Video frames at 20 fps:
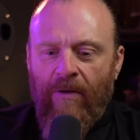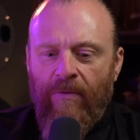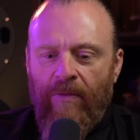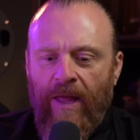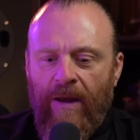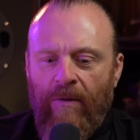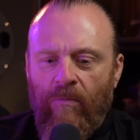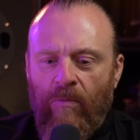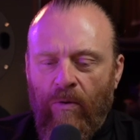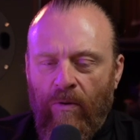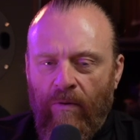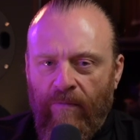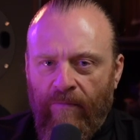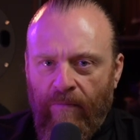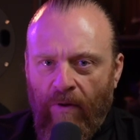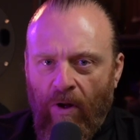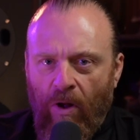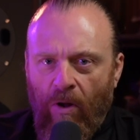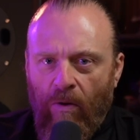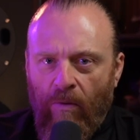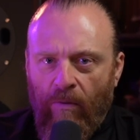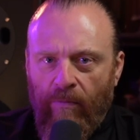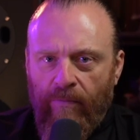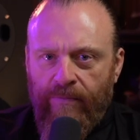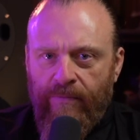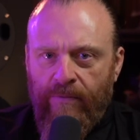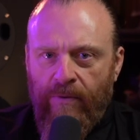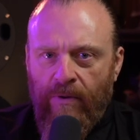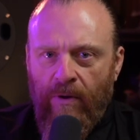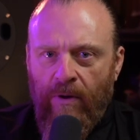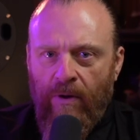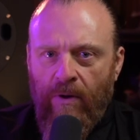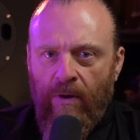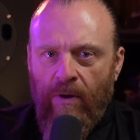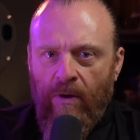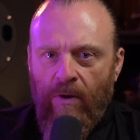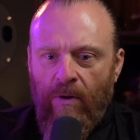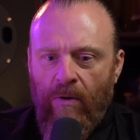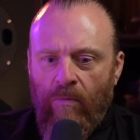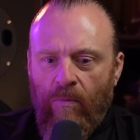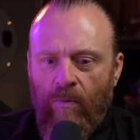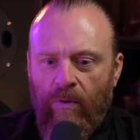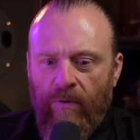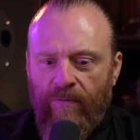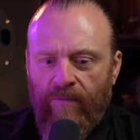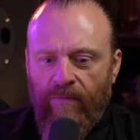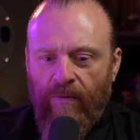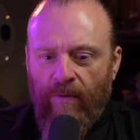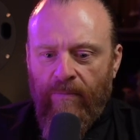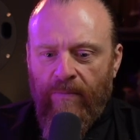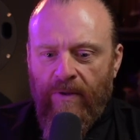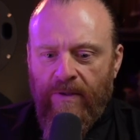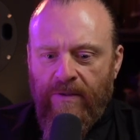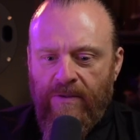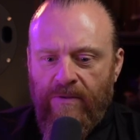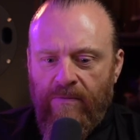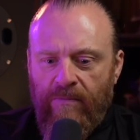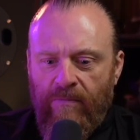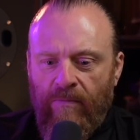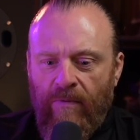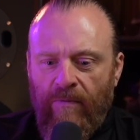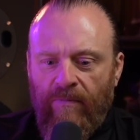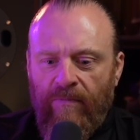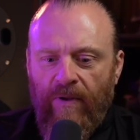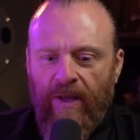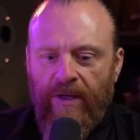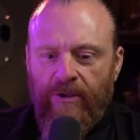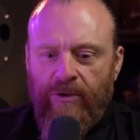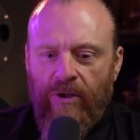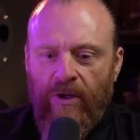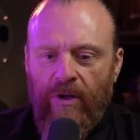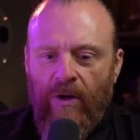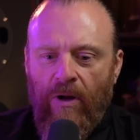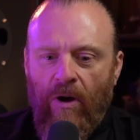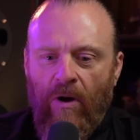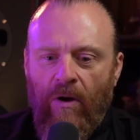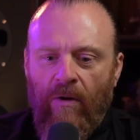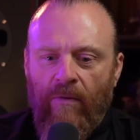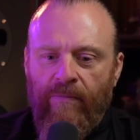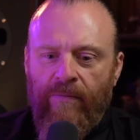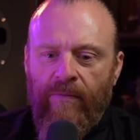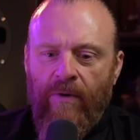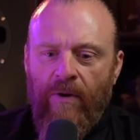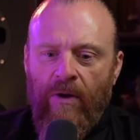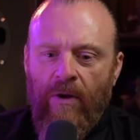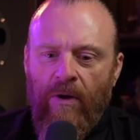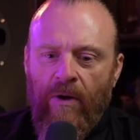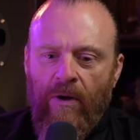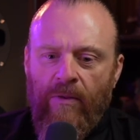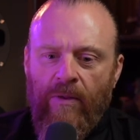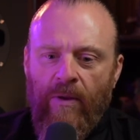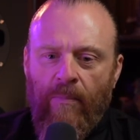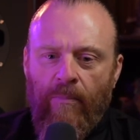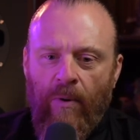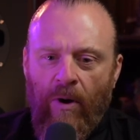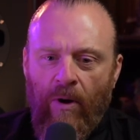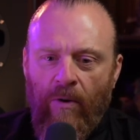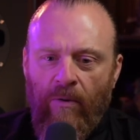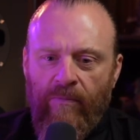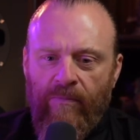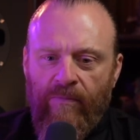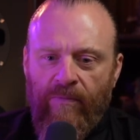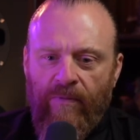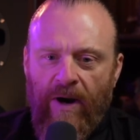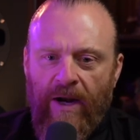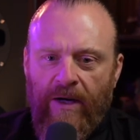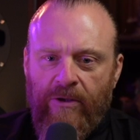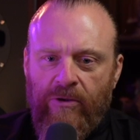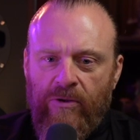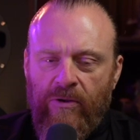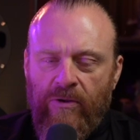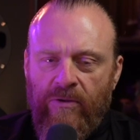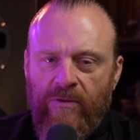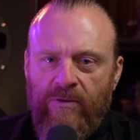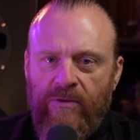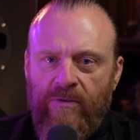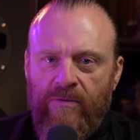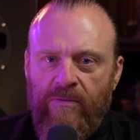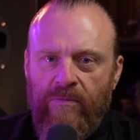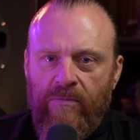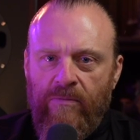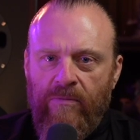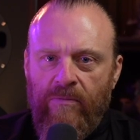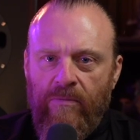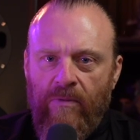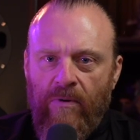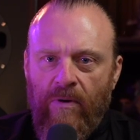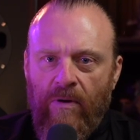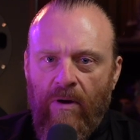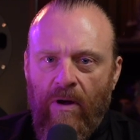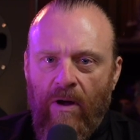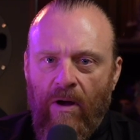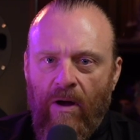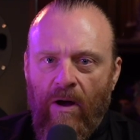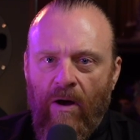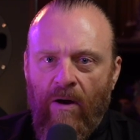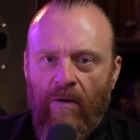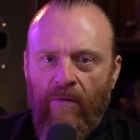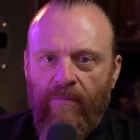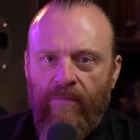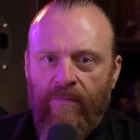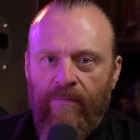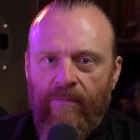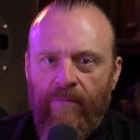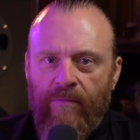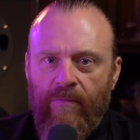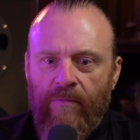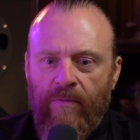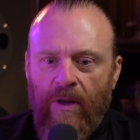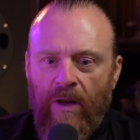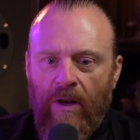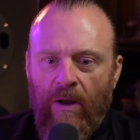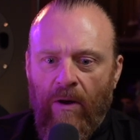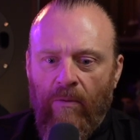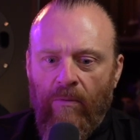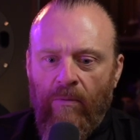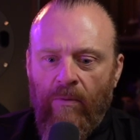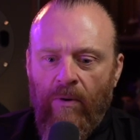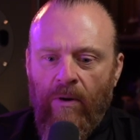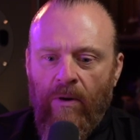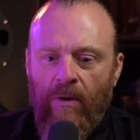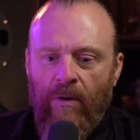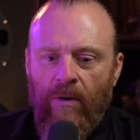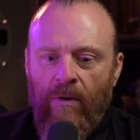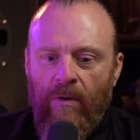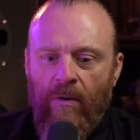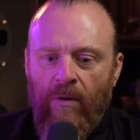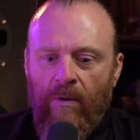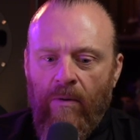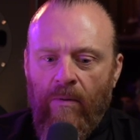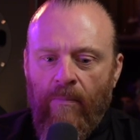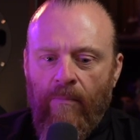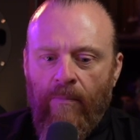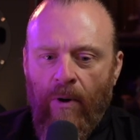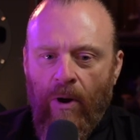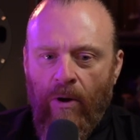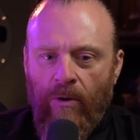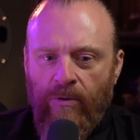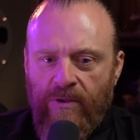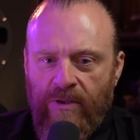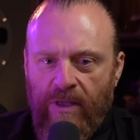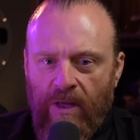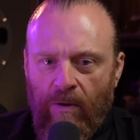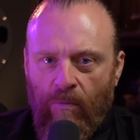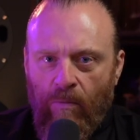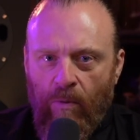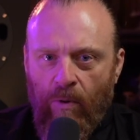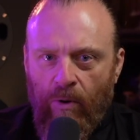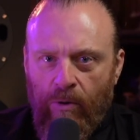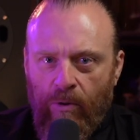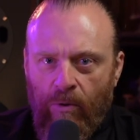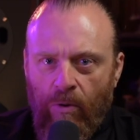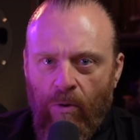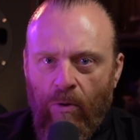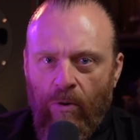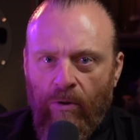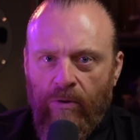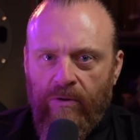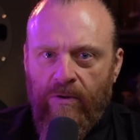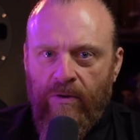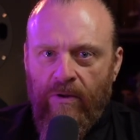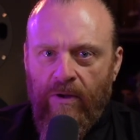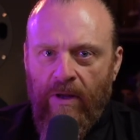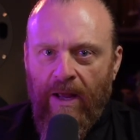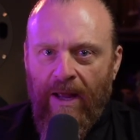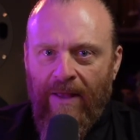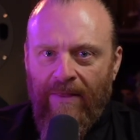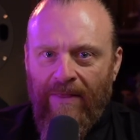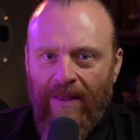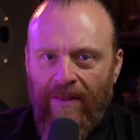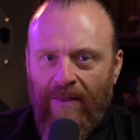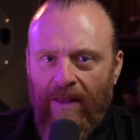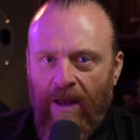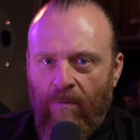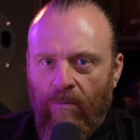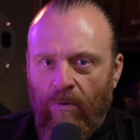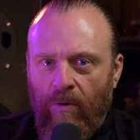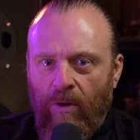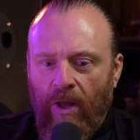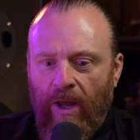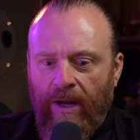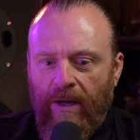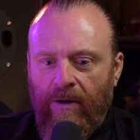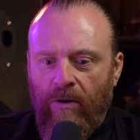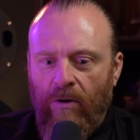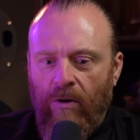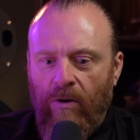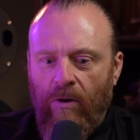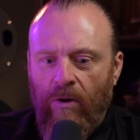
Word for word: they were evolved was from this reflection of the bone fractures of, you know, bones that were cooked and then they were like